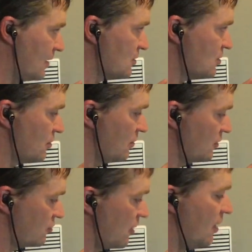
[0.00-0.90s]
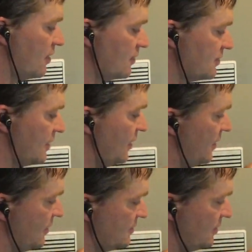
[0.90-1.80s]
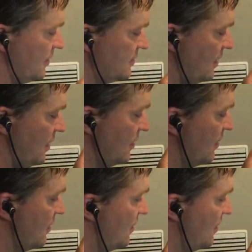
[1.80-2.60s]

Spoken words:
answer and try not to hesitate.